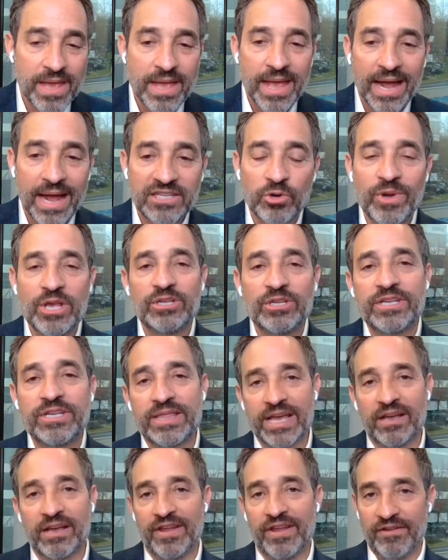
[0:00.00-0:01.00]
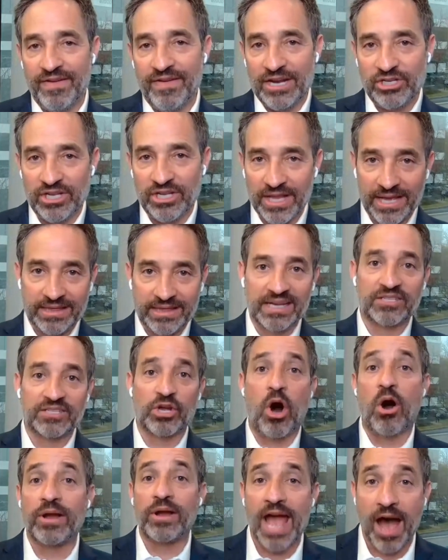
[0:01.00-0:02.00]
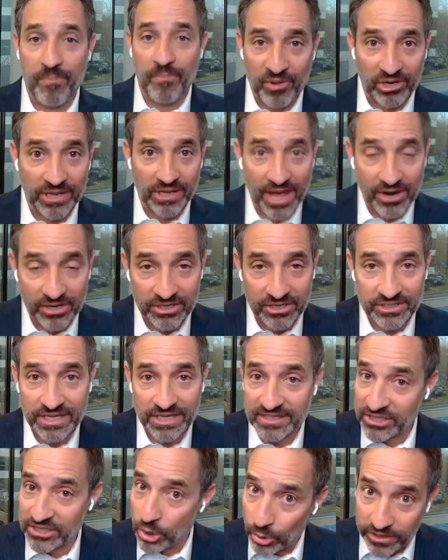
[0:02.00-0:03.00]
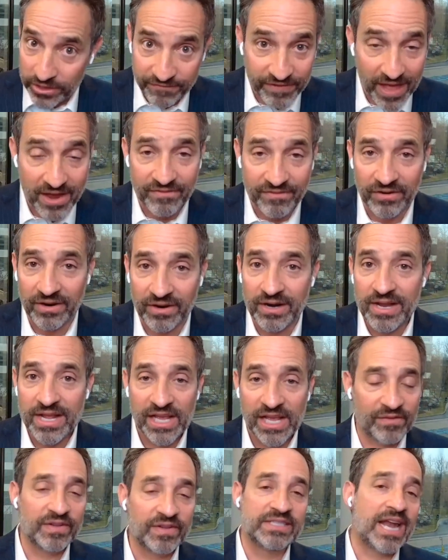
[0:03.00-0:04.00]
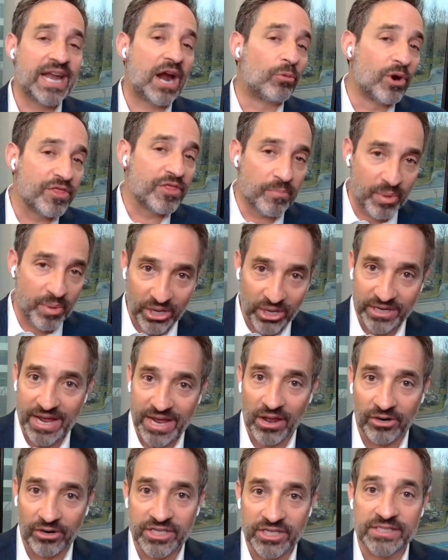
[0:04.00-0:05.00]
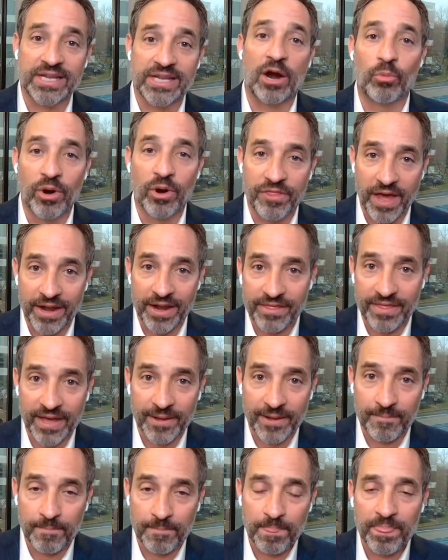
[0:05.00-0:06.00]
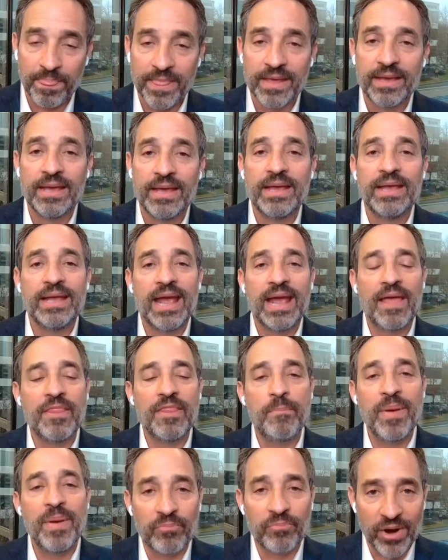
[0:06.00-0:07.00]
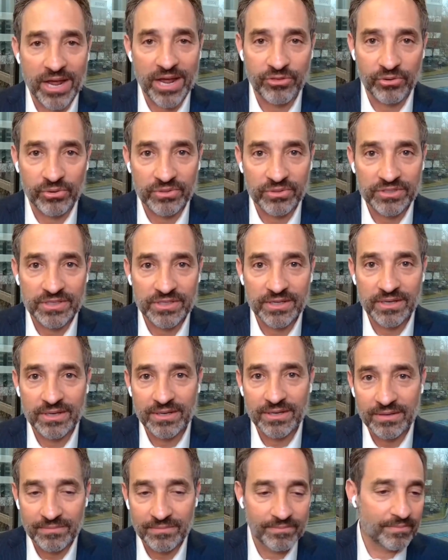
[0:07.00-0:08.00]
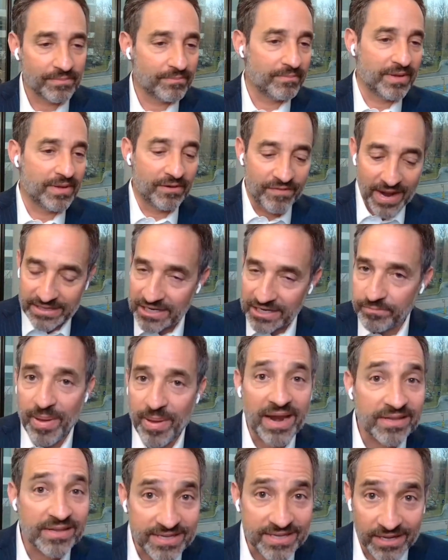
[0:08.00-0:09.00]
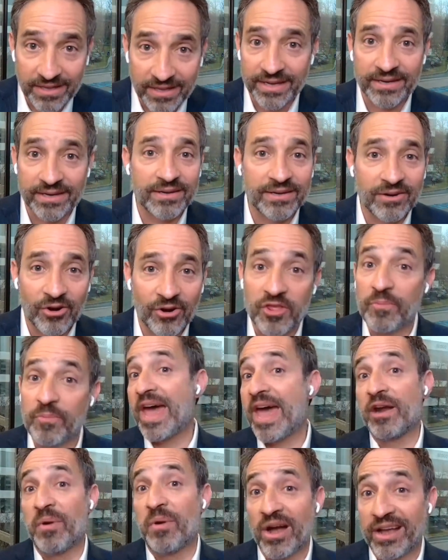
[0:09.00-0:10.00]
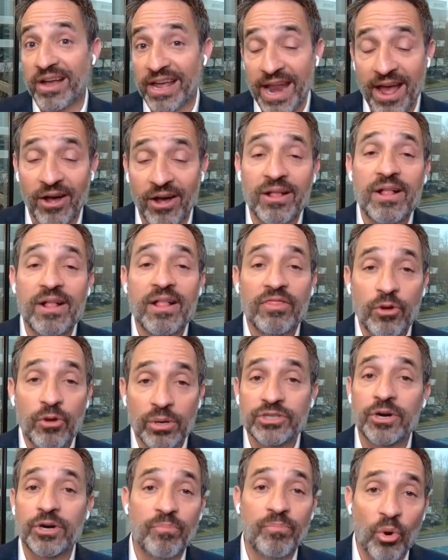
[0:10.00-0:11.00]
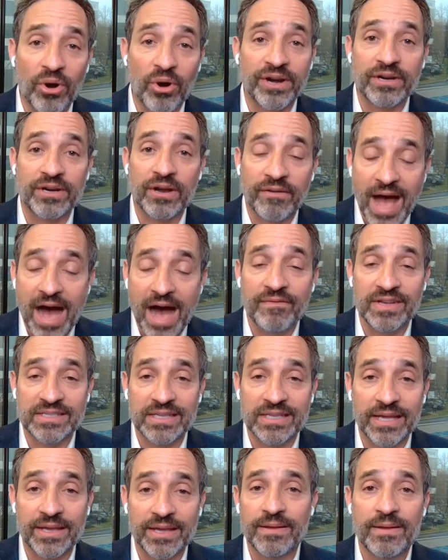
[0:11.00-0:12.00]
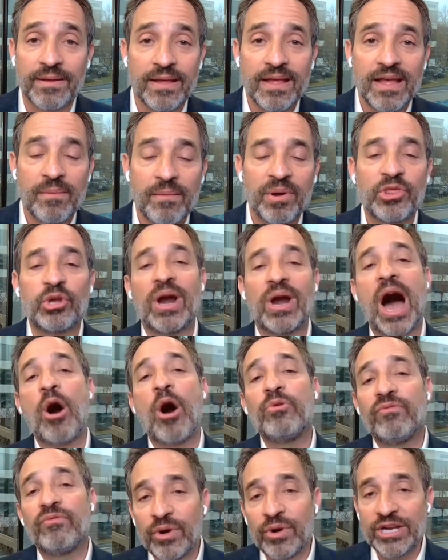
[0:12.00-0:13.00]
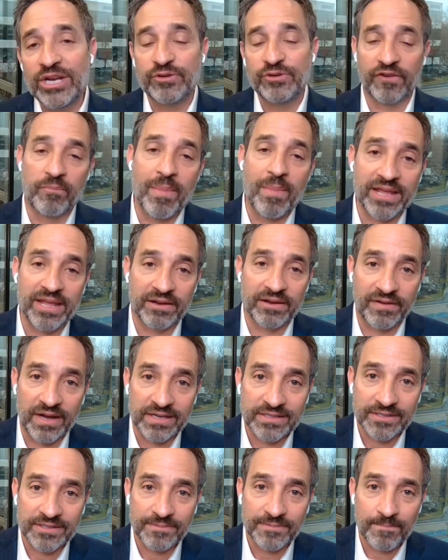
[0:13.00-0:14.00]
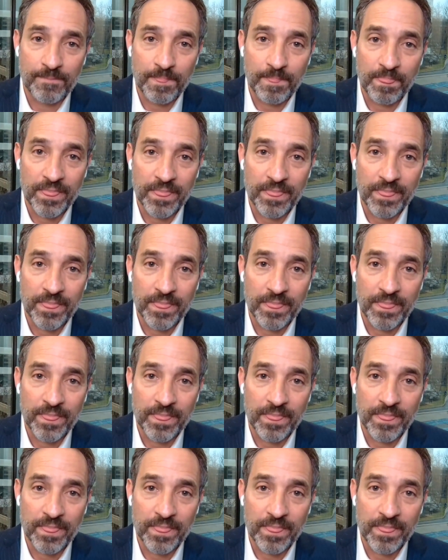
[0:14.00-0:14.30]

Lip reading: And so we used to think of innovation like this, all capital letters, it's the only flavor. If it's not worth $1 billion, it's not worth anything. And the big breakthroughs, inventing penicillin or the Panama Canal, those are important, obviously, but they're out of reach for many of us.